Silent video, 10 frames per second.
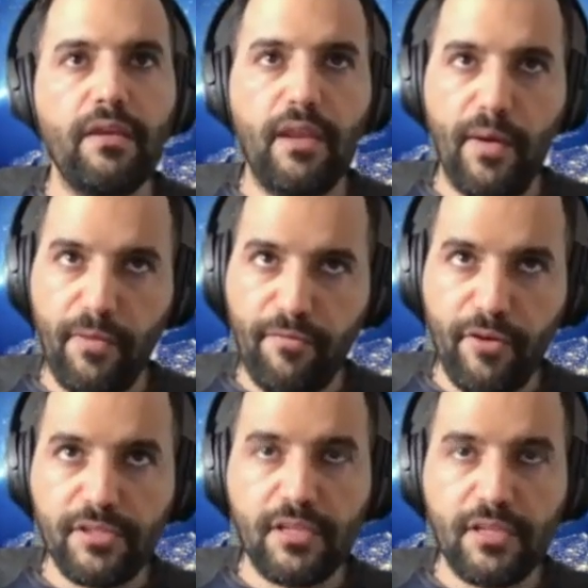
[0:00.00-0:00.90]
Now, the
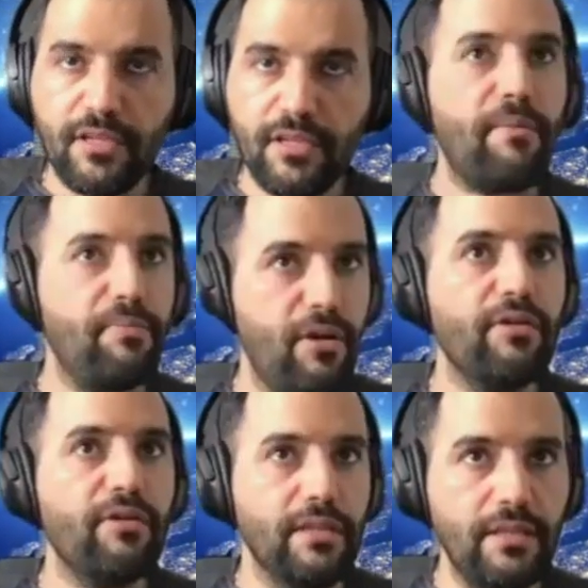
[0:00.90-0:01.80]
first thing that happened,
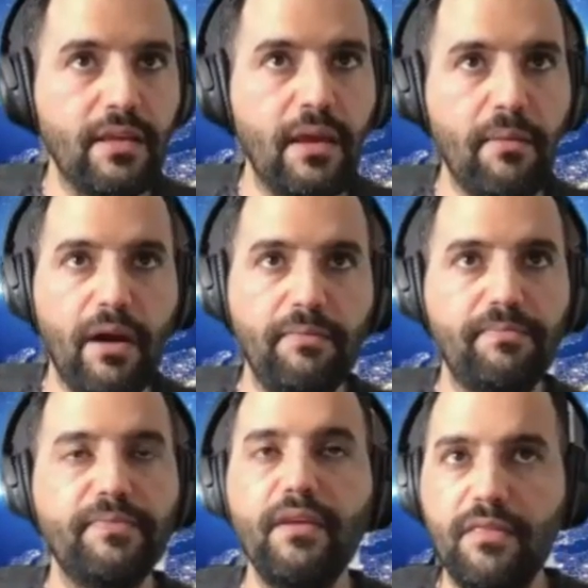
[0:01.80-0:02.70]
Morocco did come out,
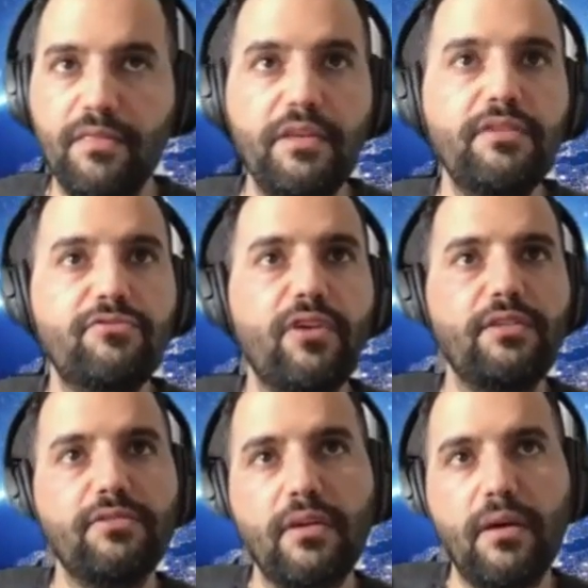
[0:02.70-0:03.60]
did
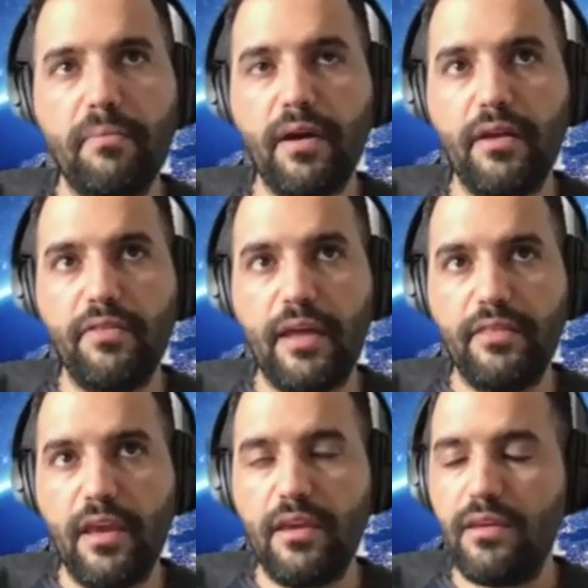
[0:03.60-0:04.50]
try to come uh,
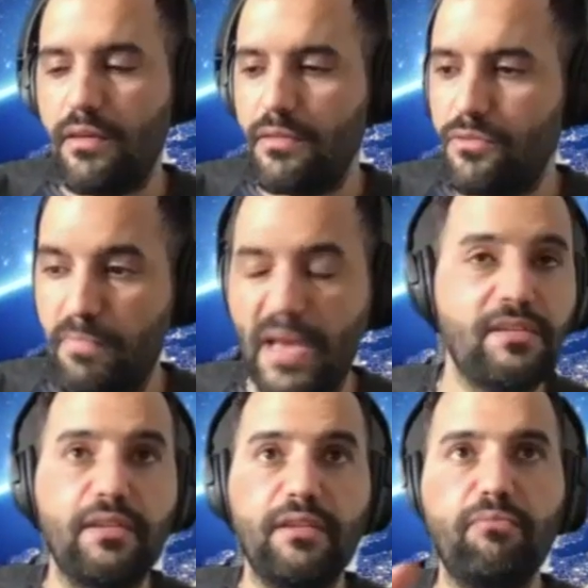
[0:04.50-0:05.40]
that day,
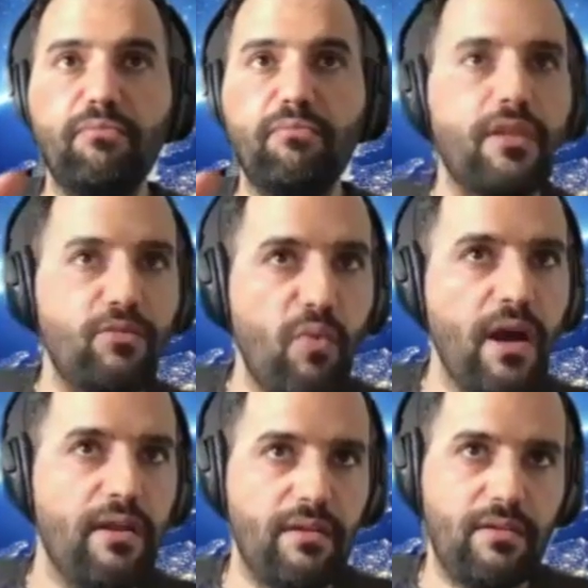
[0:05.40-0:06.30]
basically in more than
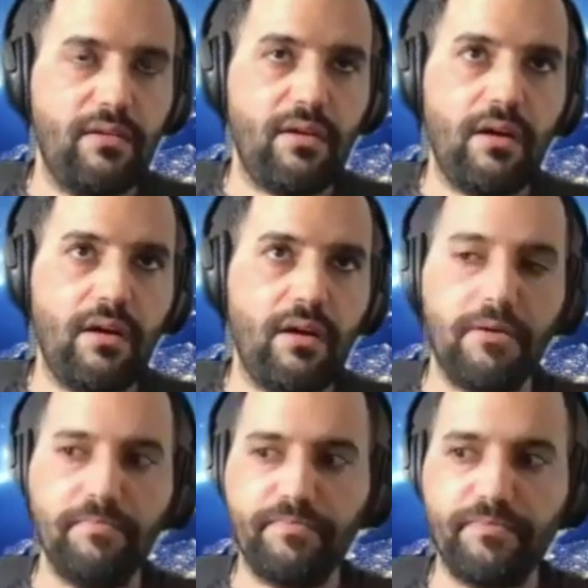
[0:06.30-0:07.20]
one
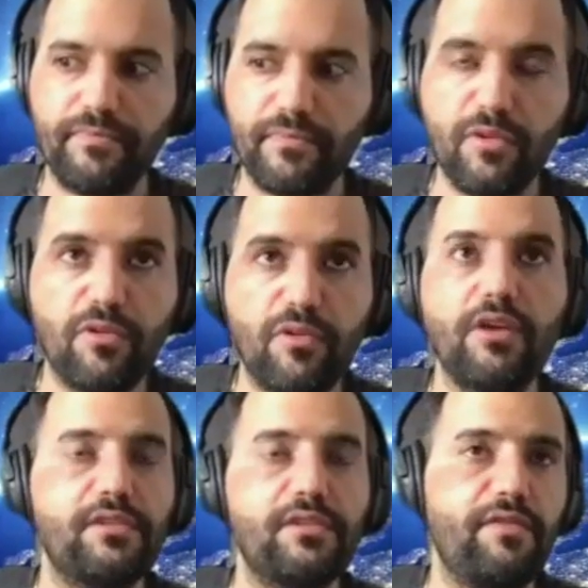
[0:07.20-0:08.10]
um,
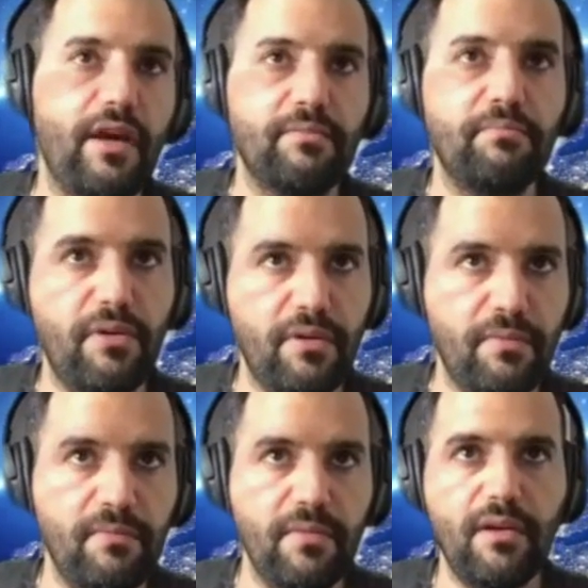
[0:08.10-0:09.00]
crosses of that
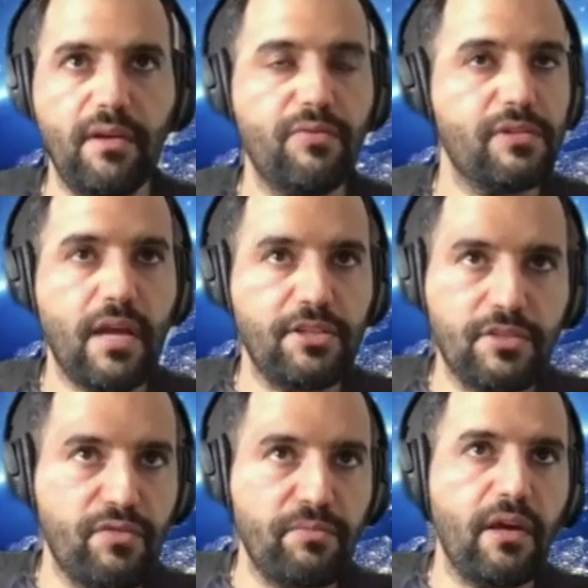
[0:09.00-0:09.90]
berm, it was not
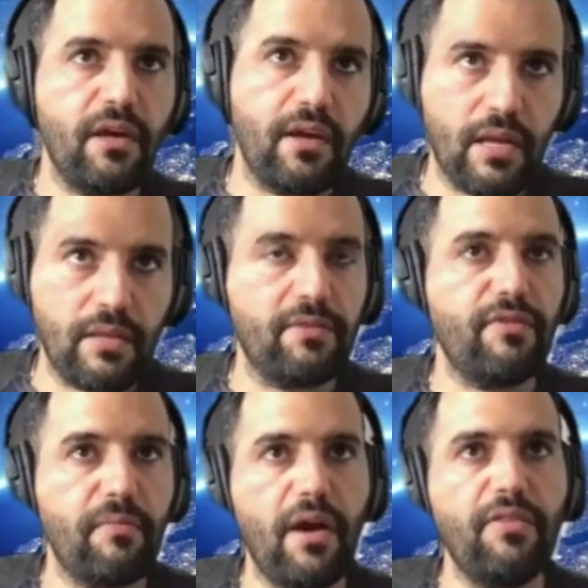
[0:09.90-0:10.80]
just from the Guerguerat, but
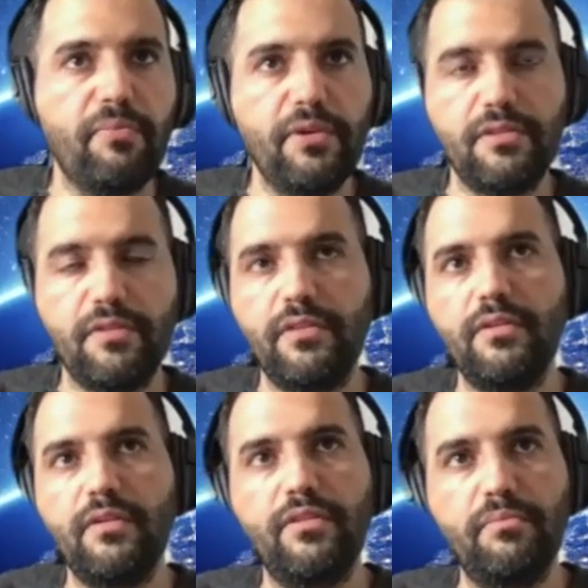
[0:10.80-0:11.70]
from other points of the,
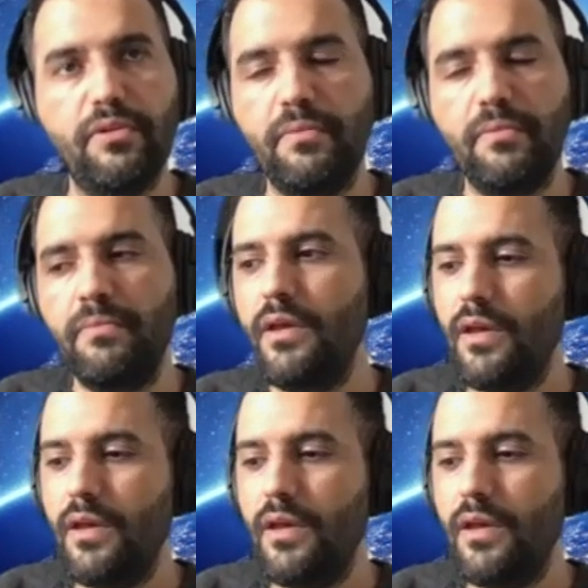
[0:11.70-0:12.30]
of the berm,